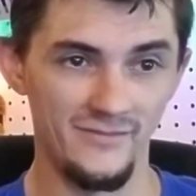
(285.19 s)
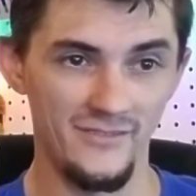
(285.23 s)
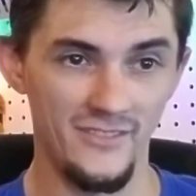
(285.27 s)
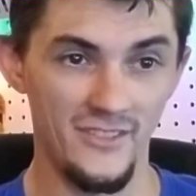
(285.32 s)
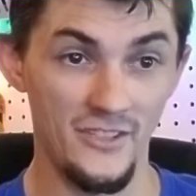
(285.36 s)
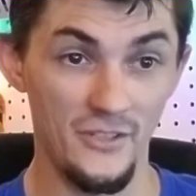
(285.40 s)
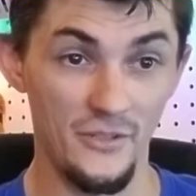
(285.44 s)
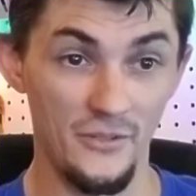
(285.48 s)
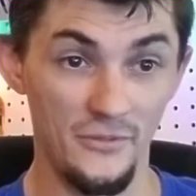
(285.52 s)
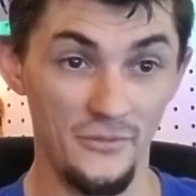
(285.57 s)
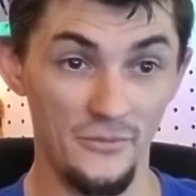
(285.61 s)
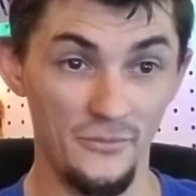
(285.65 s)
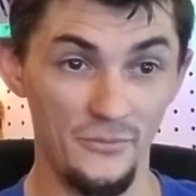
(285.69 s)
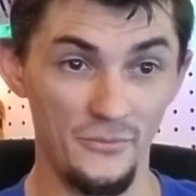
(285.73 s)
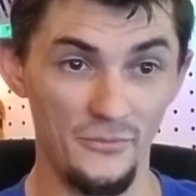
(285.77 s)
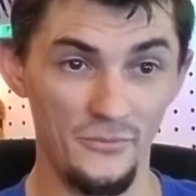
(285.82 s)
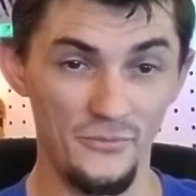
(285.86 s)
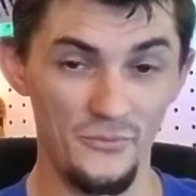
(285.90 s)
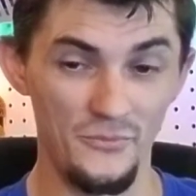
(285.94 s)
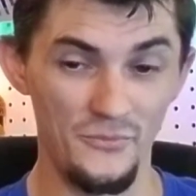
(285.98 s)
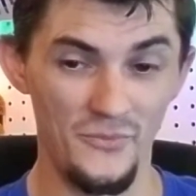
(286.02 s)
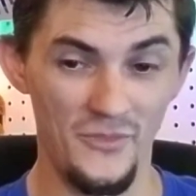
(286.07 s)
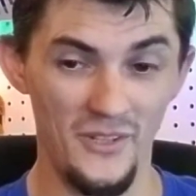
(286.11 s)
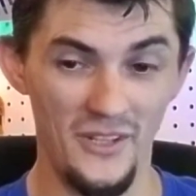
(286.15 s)
So
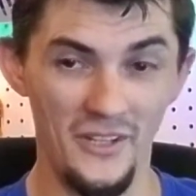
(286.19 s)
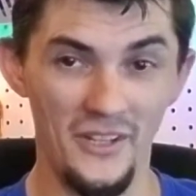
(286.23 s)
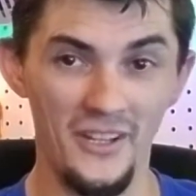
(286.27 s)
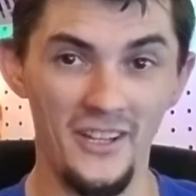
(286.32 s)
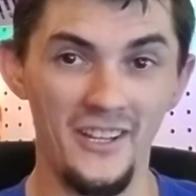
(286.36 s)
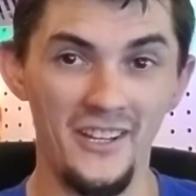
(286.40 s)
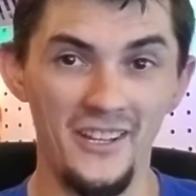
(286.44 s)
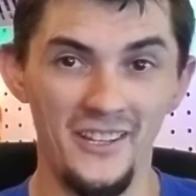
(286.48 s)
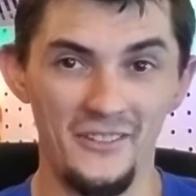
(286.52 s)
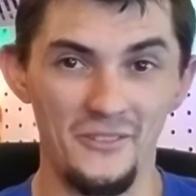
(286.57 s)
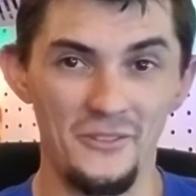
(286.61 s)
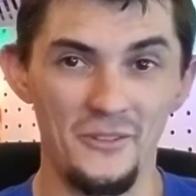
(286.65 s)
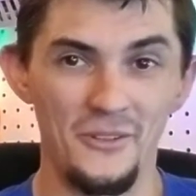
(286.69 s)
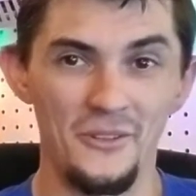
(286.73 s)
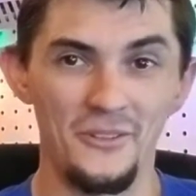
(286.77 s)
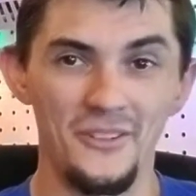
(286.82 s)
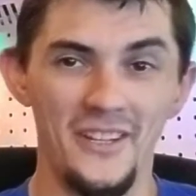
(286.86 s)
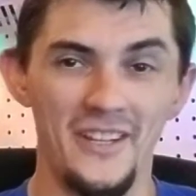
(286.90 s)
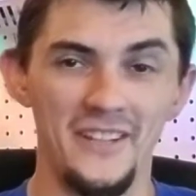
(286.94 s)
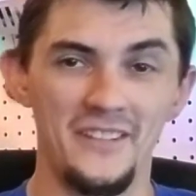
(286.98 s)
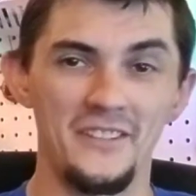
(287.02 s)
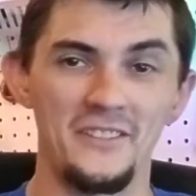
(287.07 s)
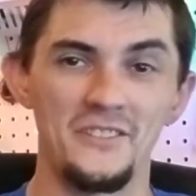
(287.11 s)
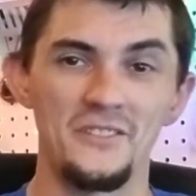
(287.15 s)
we only
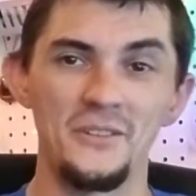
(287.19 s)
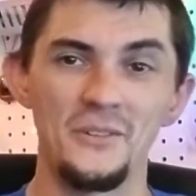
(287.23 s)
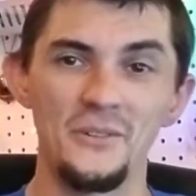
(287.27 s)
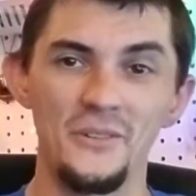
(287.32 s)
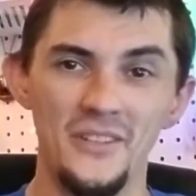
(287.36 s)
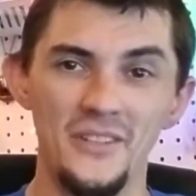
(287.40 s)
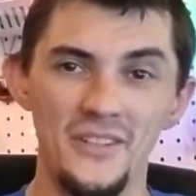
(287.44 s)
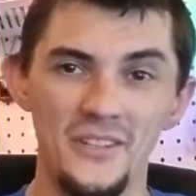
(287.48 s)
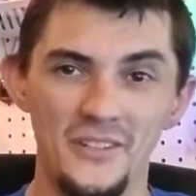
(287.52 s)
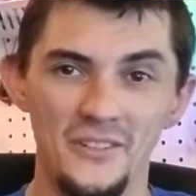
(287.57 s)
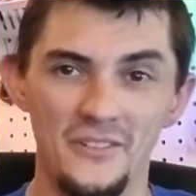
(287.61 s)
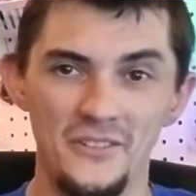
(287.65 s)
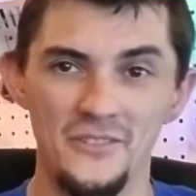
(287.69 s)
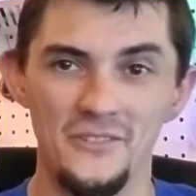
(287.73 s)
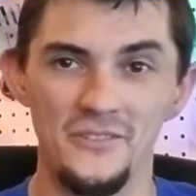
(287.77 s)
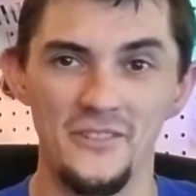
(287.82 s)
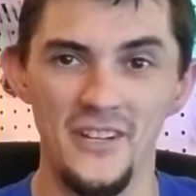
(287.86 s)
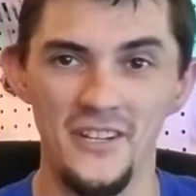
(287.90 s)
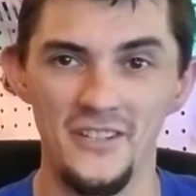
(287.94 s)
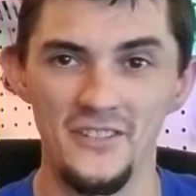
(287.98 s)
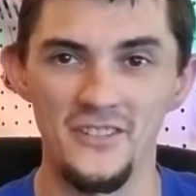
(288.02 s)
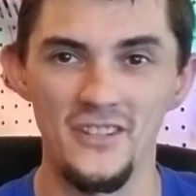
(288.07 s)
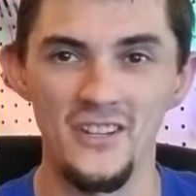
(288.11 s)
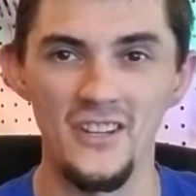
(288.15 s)
had a 2-year stretch.